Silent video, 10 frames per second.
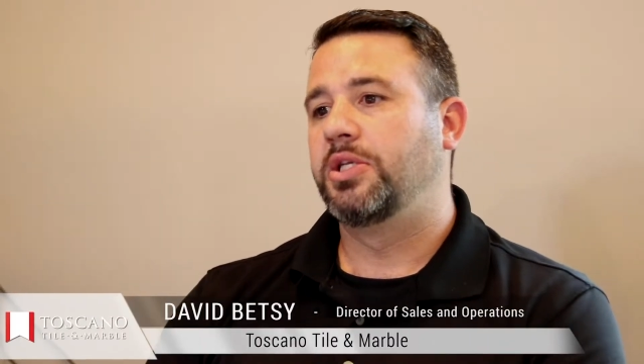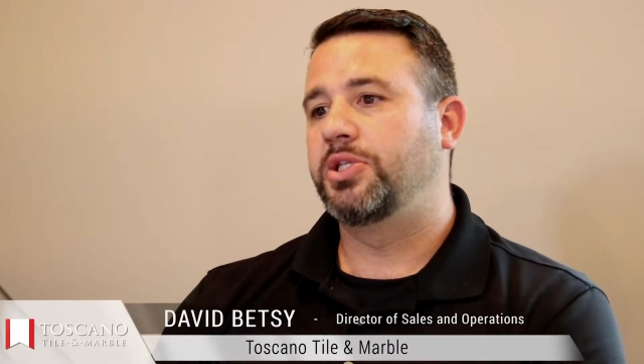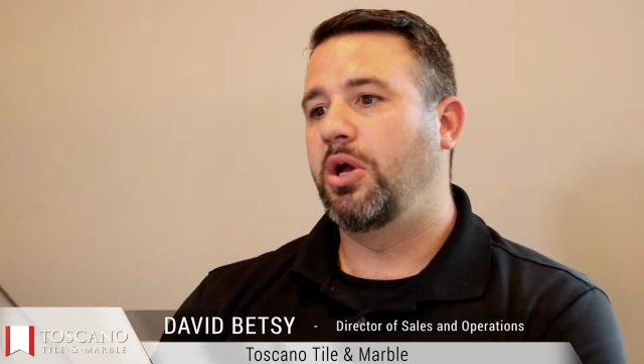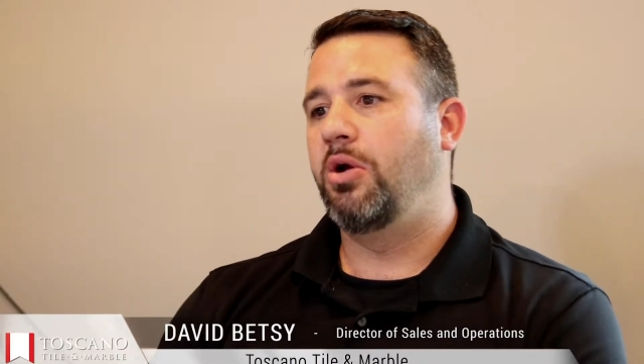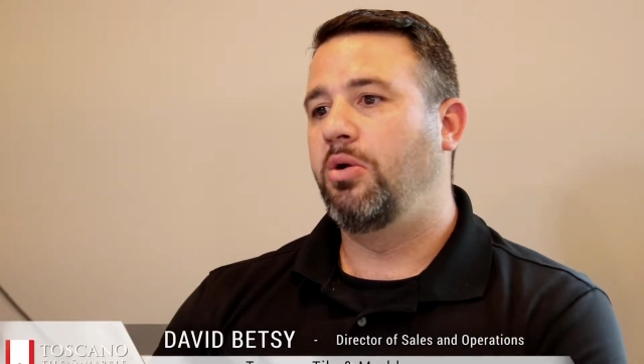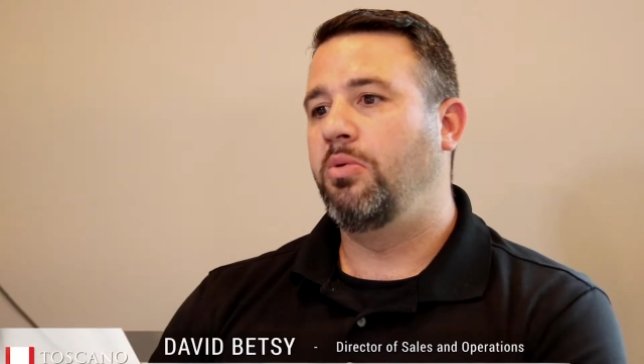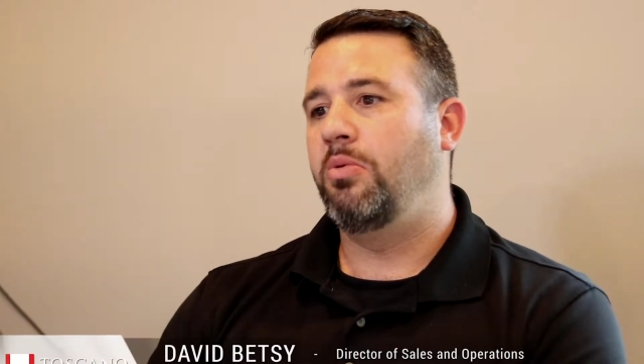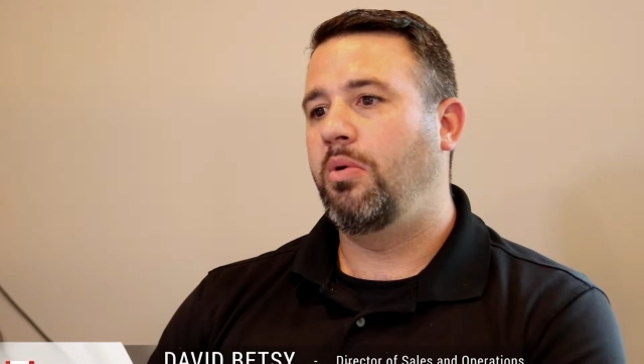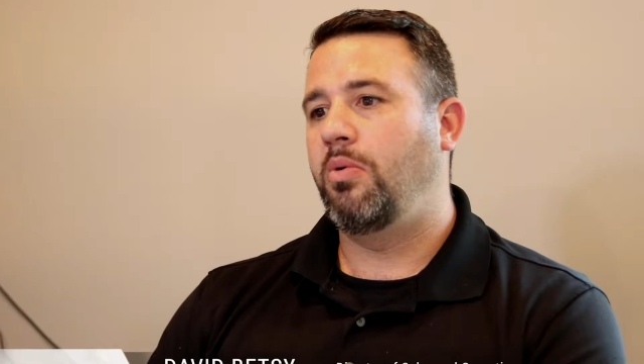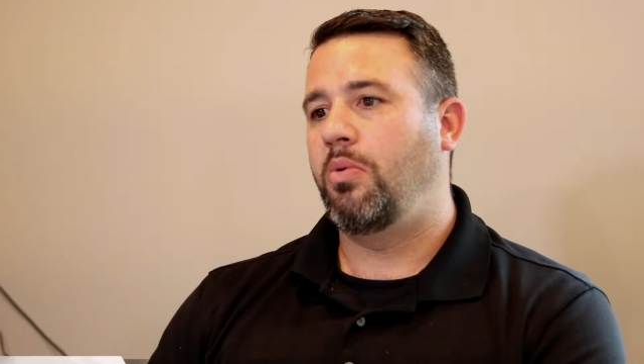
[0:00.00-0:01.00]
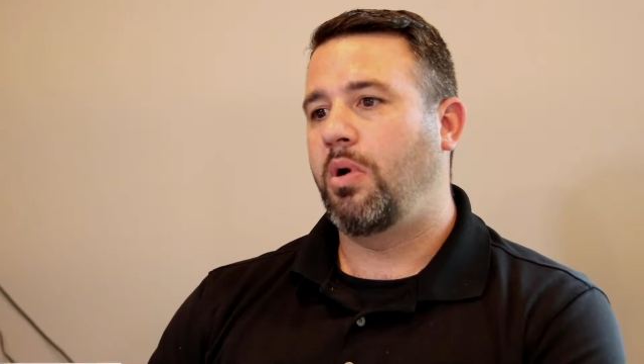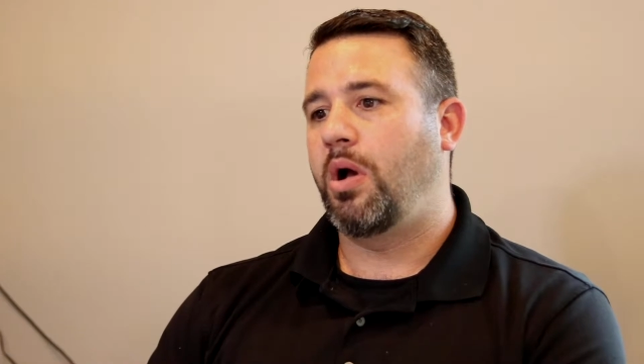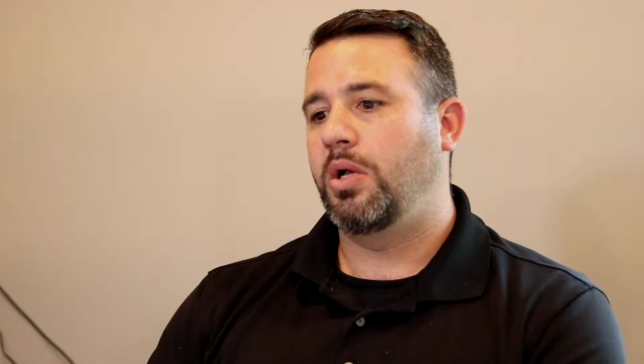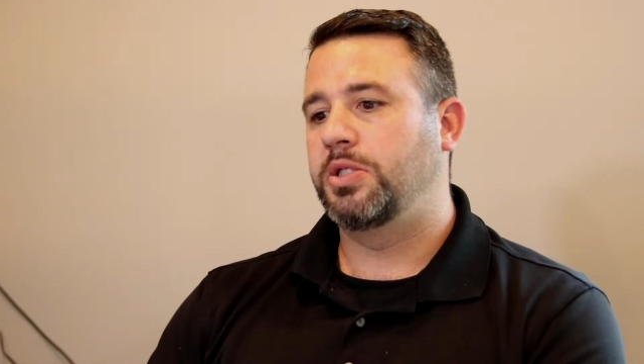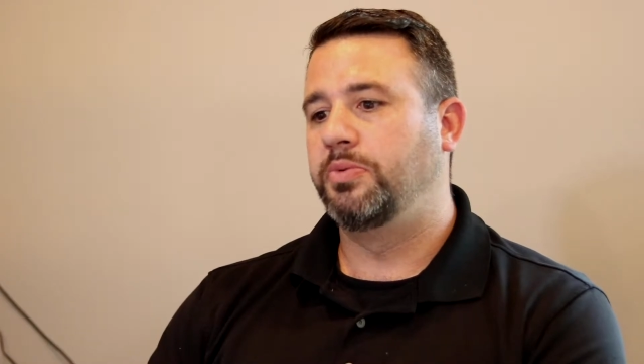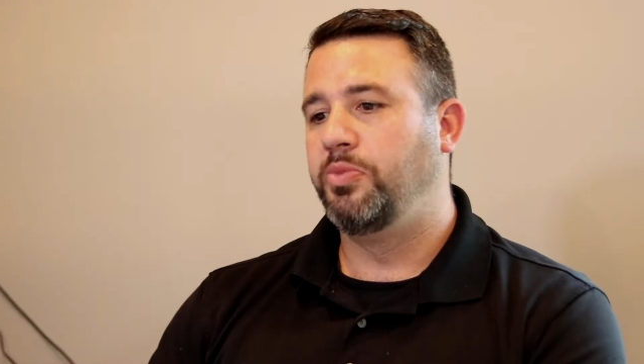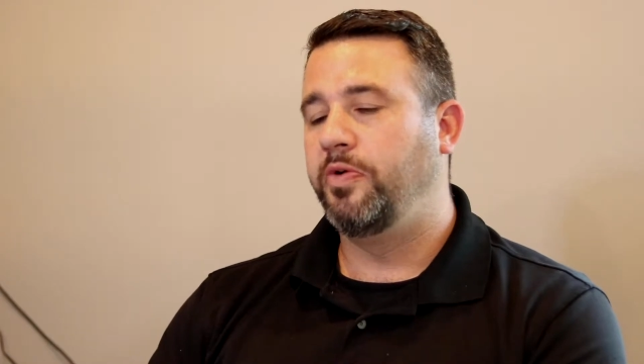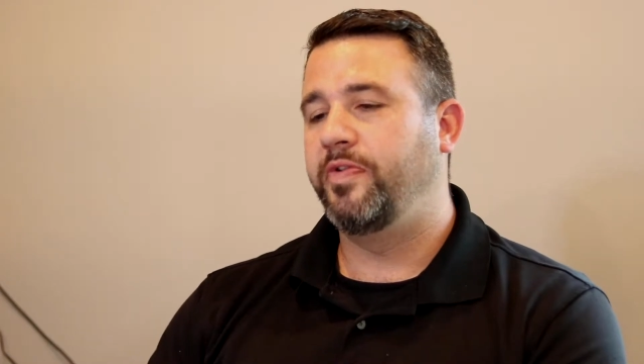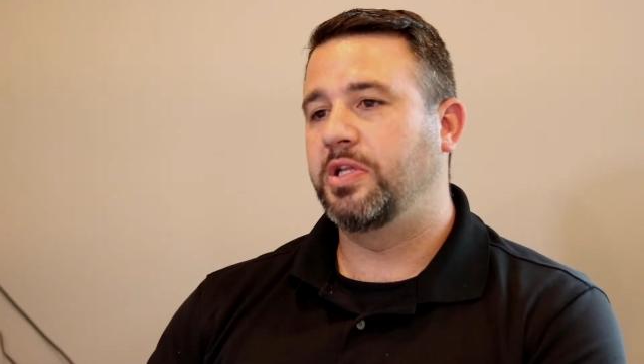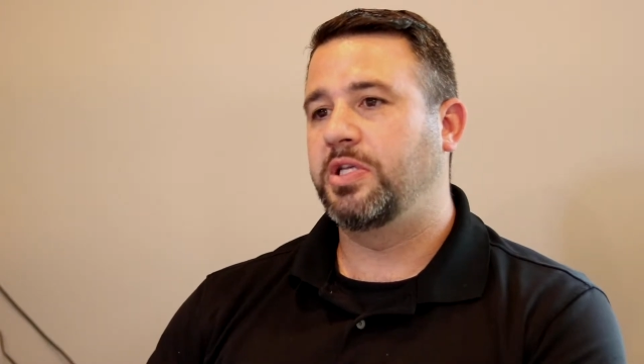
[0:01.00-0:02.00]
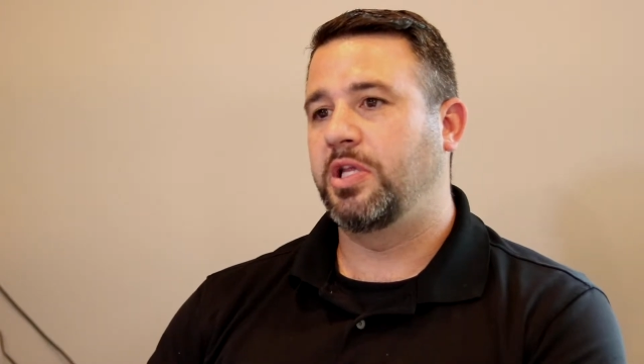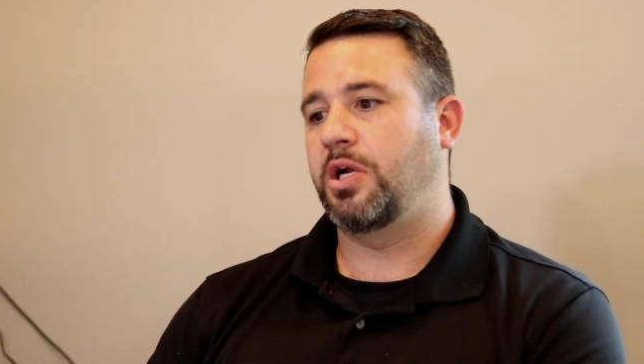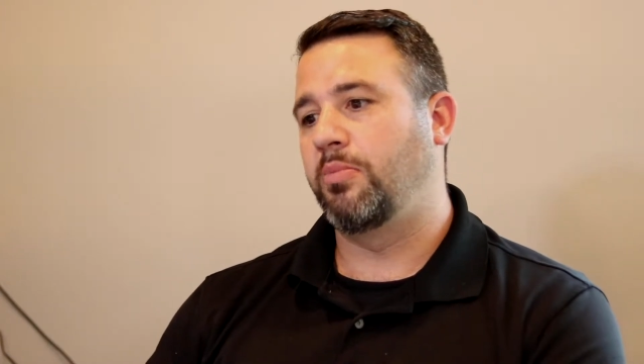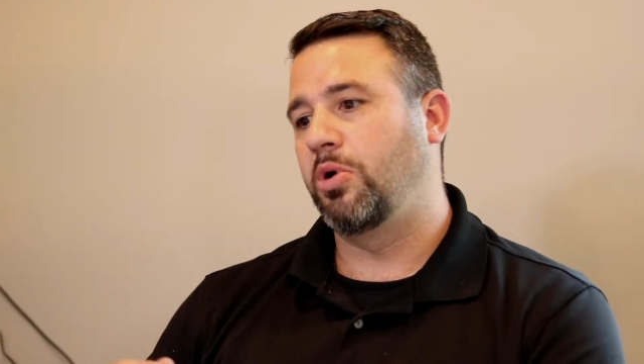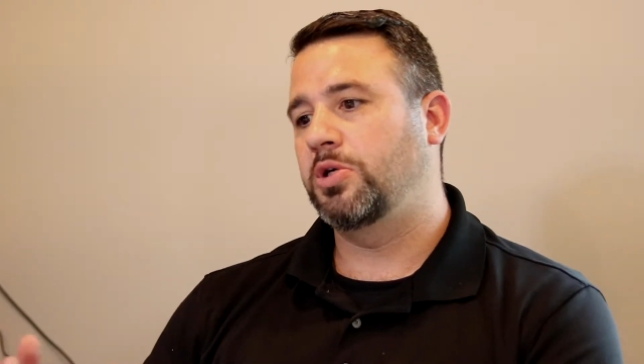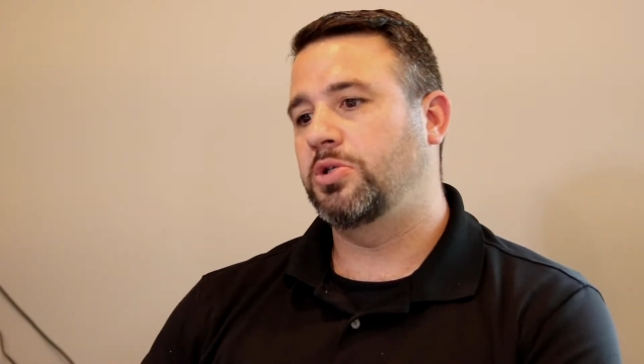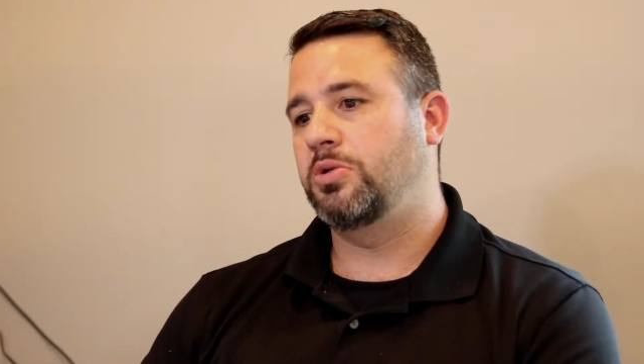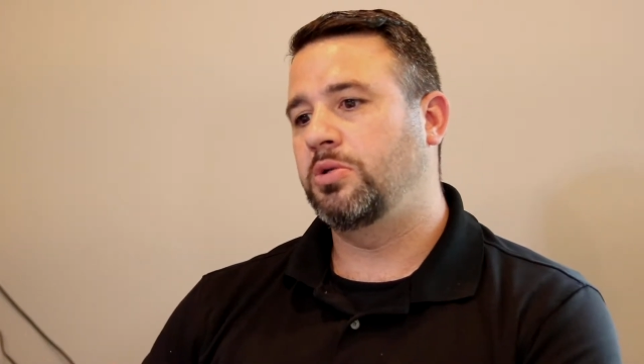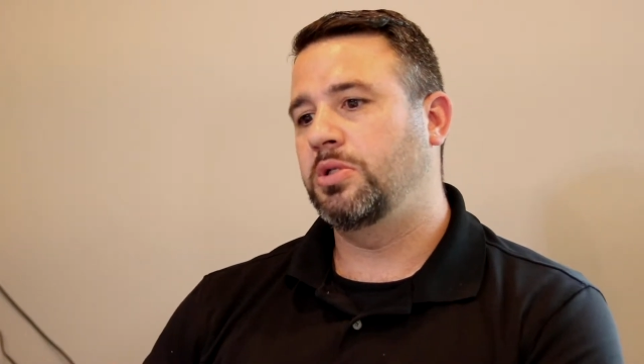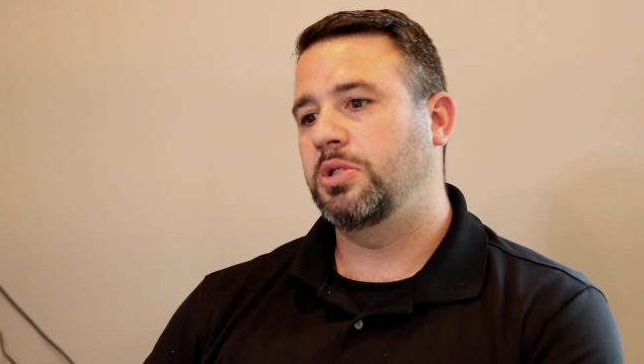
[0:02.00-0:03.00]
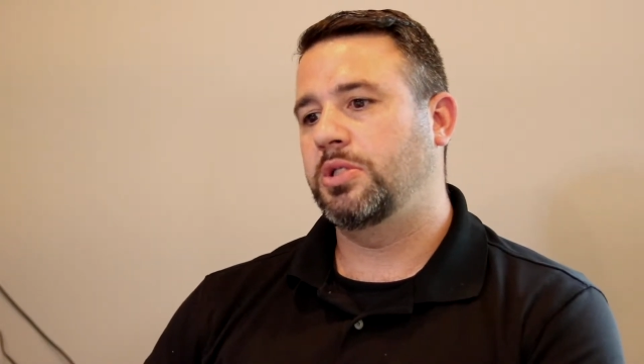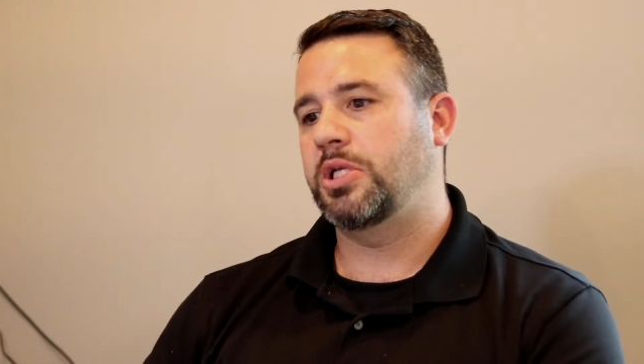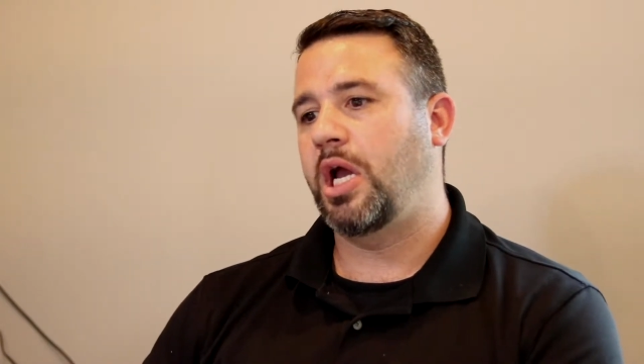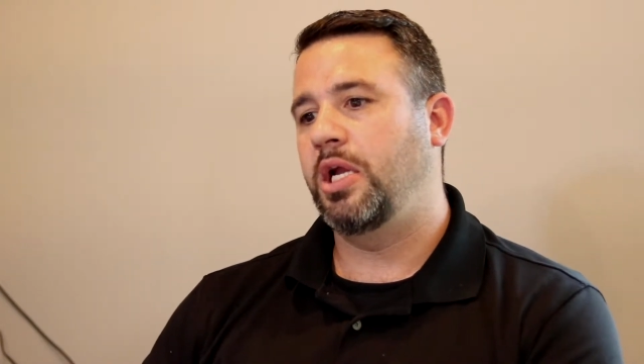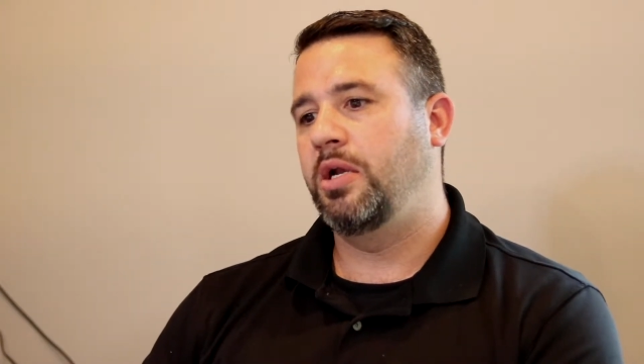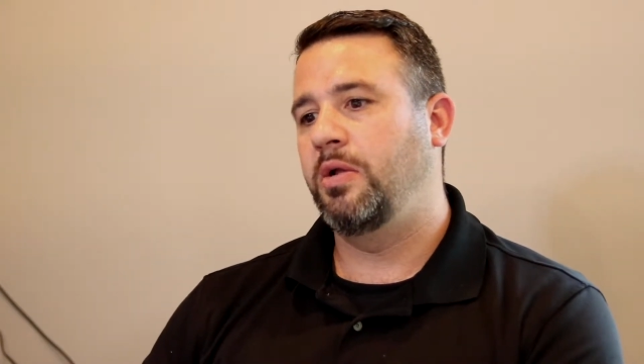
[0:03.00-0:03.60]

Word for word: so to move into the commercial side